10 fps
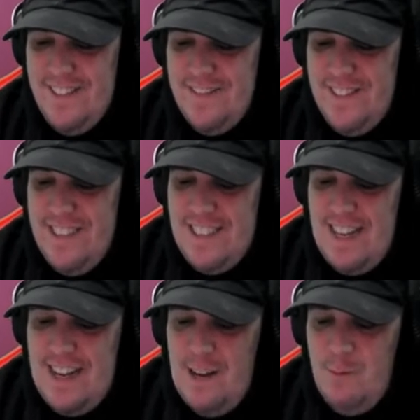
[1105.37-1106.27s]
which is like
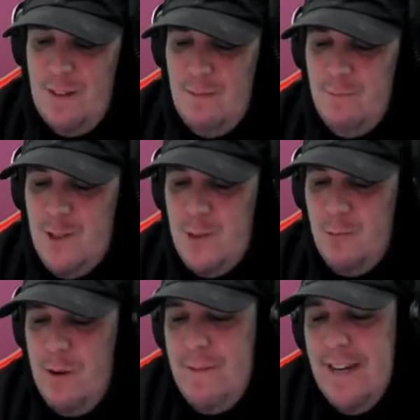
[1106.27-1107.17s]
I'm
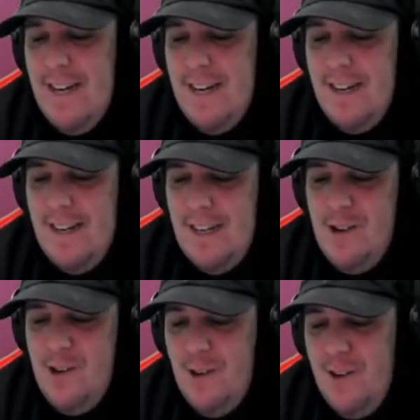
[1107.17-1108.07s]
swimming in
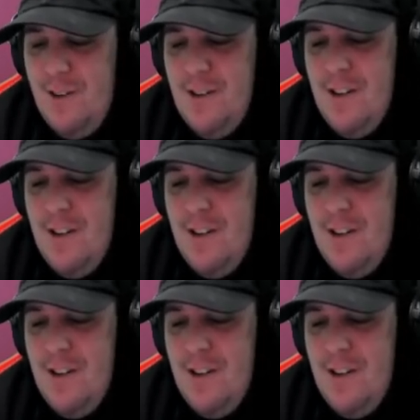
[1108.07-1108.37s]
your